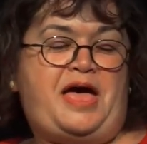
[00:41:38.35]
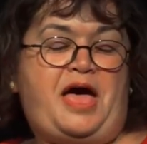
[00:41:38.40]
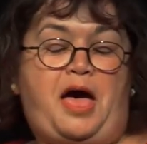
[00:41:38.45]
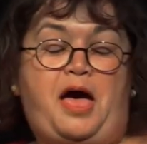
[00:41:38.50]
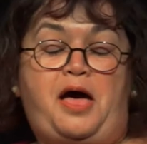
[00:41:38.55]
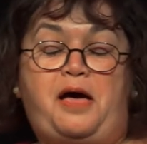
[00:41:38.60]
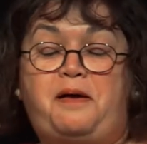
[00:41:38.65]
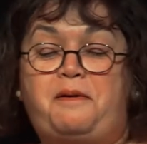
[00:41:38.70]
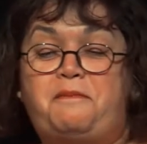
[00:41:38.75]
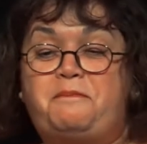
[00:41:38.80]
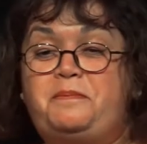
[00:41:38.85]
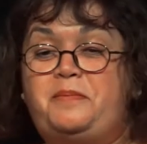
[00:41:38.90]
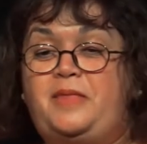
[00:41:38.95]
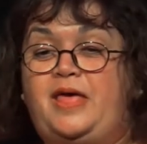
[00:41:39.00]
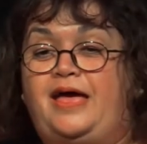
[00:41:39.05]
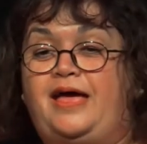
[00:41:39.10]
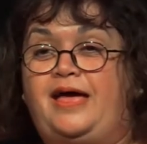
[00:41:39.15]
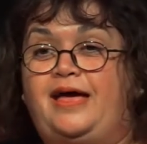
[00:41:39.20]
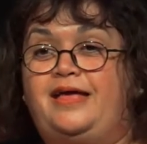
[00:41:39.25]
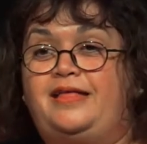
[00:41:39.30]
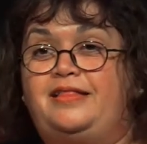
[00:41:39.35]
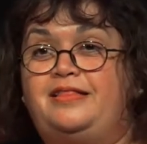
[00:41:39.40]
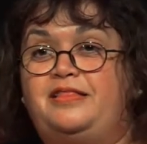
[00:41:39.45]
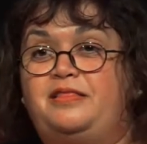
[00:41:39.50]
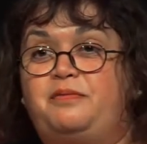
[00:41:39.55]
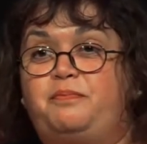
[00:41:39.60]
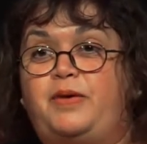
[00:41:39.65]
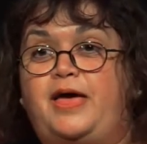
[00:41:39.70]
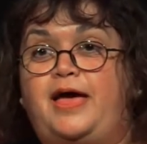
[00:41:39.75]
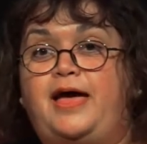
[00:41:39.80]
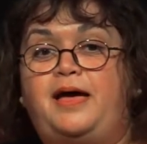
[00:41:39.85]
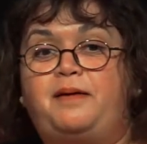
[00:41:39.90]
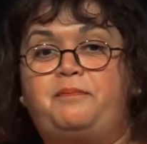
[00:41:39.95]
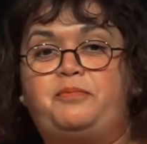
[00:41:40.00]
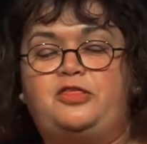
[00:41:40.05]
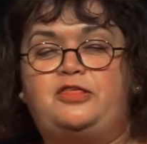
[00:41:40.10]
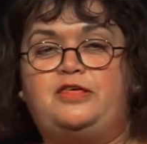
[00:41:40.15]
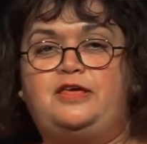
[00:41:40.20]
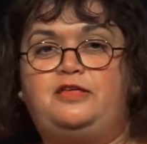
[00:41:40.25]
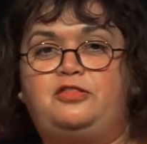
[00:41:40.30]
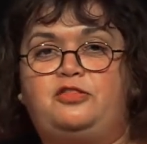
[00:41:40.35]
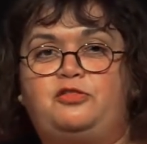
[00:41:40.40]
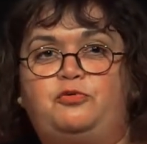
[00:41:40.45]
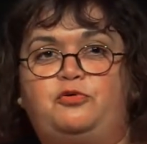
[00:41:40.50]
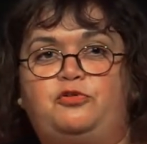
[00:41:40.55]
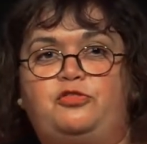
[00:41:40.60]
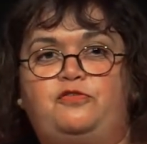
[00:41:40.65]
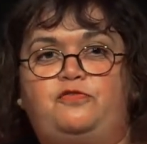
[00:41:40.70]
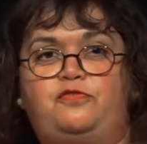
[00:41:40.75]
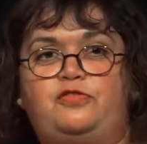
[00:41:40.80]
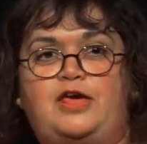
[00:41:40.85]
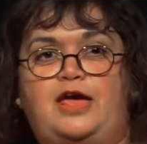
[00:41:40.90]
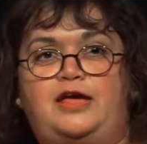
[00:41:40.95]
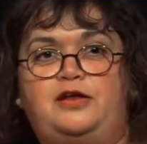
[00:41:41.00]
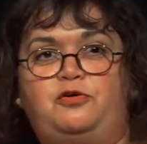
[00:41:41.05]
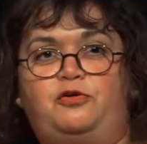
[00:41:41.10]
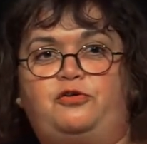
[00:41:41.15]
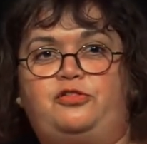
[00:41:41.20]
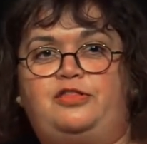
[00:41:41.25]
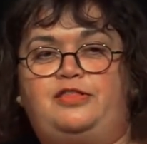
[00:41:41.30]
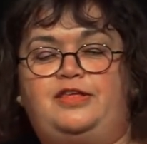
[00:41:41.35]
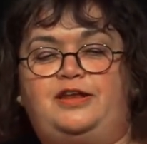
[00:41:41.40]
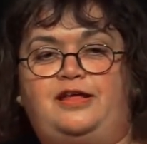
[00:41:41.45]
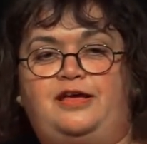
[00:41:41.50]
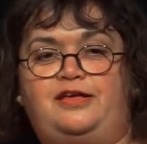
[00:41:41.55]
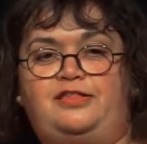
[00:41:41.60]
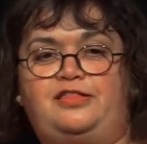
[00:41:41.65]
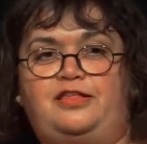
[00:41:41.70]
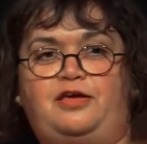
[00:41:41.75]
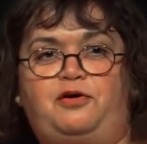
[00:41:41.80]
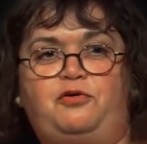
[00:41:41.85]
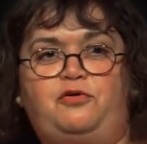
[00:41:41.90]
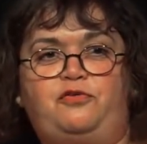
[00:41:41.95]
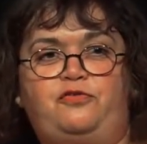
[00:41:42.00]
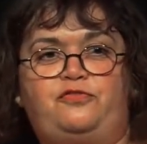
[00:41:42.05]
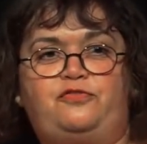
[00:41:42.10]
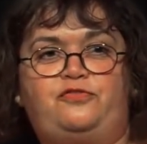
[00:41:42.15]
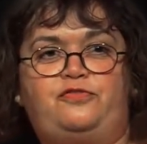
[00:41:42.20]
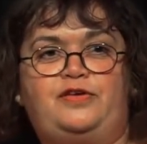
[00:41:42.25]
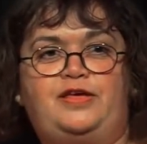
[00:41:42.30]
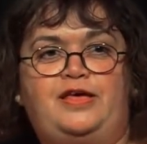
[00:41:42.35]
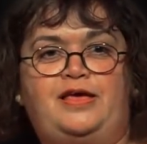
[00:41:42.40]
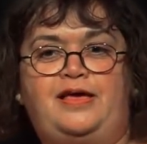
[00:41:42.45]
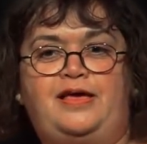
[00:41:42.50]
Um, and perhaps she's sort of Jane Austen herself